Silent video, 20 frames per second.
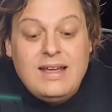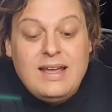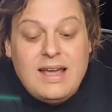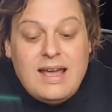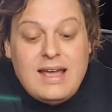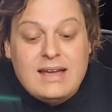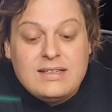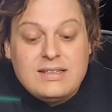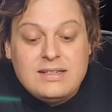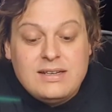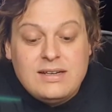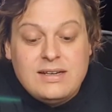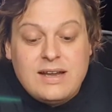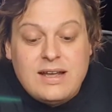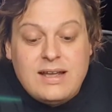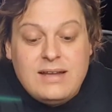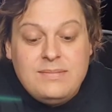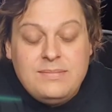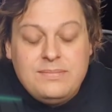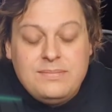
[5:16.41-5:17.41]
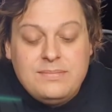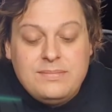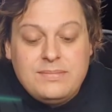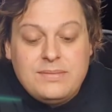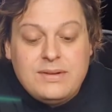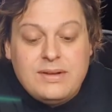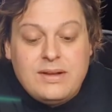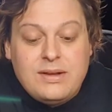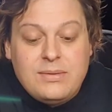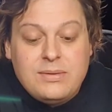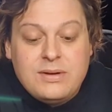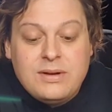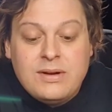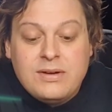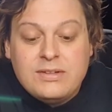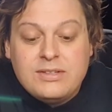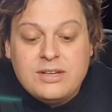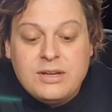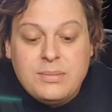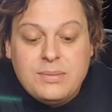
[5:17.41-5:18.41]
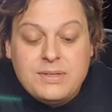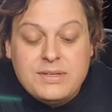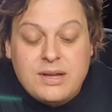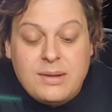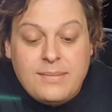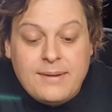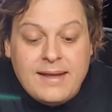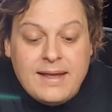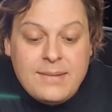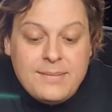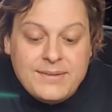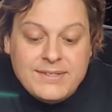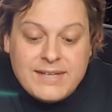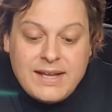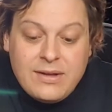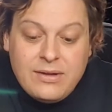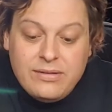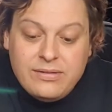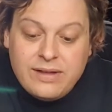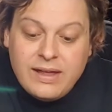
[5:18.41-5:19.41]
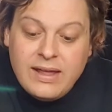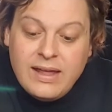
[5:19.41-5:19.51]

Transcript: Excellent name, but I would have gone Super Top Gear myself.